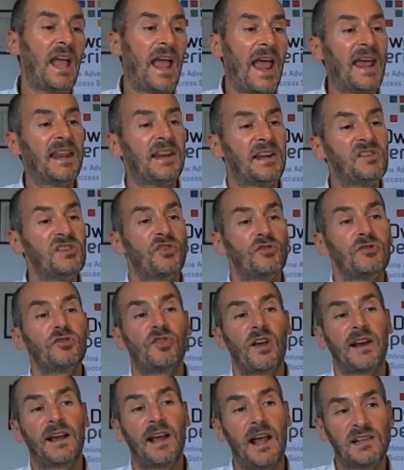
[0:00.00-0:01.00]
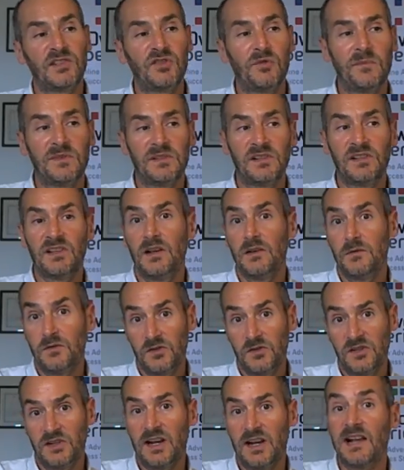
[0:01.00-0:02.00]
And there is also a
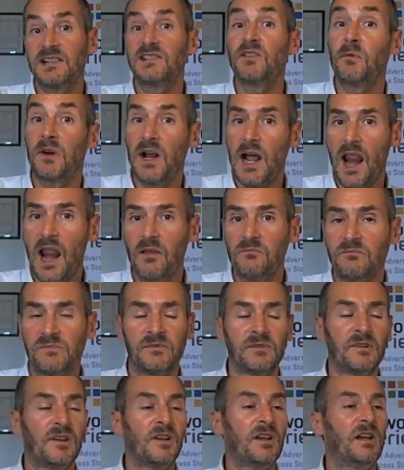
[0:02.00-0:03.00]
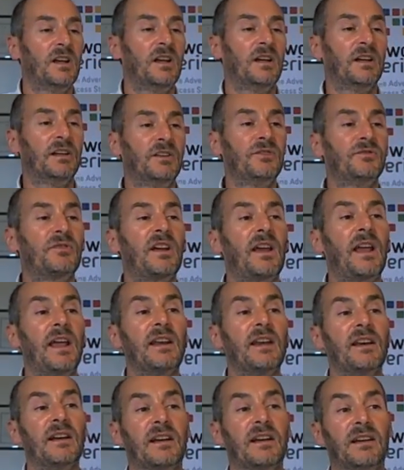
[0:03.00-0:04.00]
custom column you
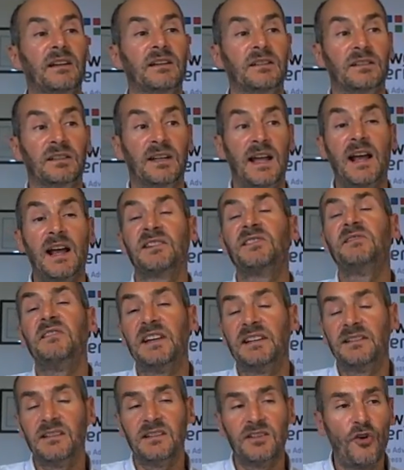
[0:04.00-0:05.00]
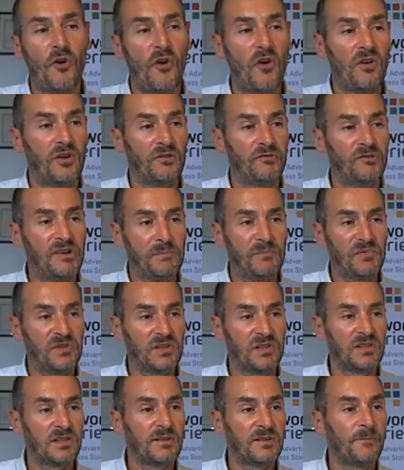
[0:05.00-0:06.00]
can activate in your
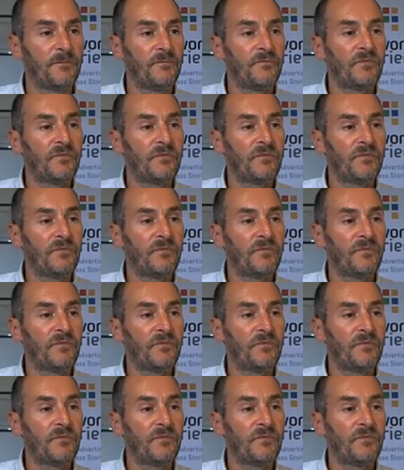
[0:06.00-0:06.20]
reports.